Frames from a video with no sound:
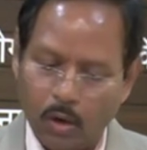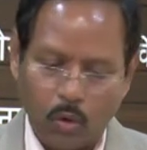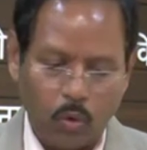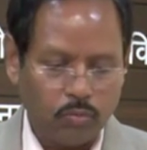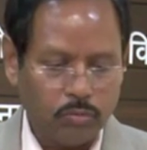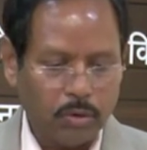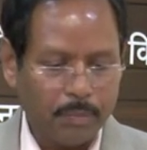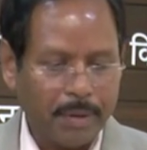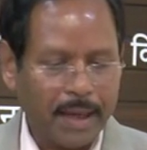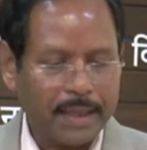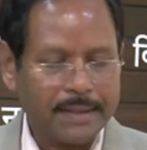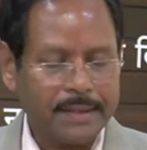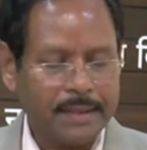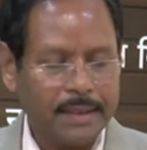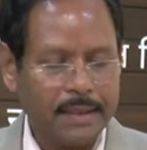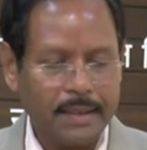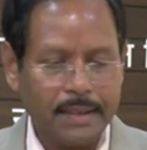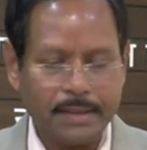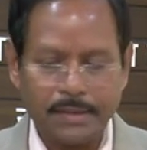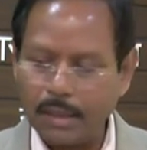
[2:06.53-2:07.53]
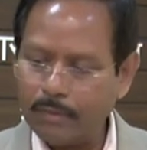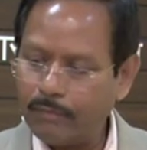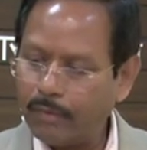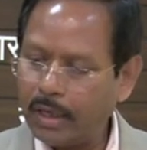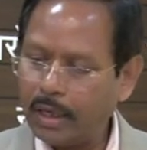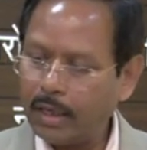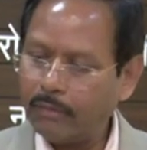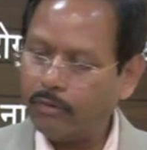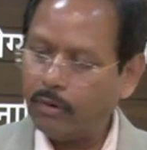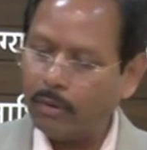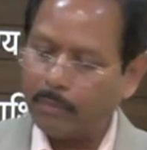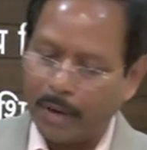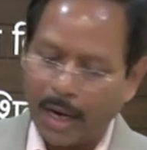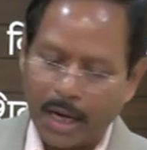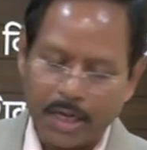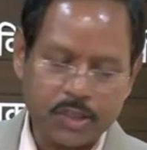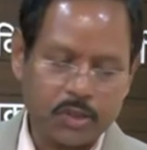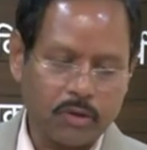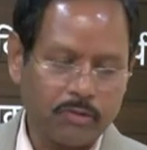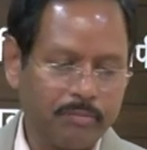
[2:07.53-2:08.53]
Homeopathy is a wonderful
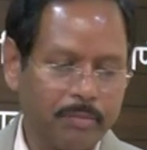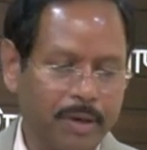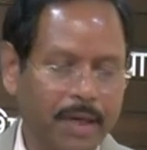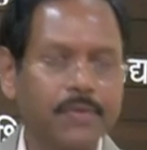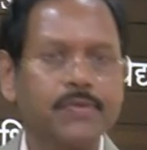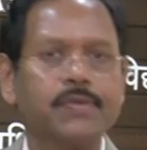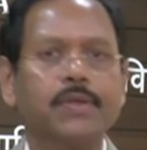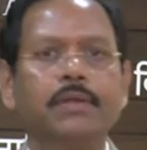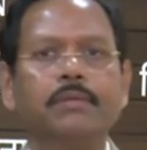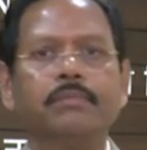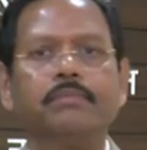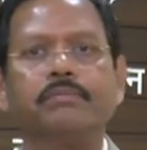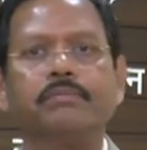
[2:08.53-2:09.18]
branch of medicine.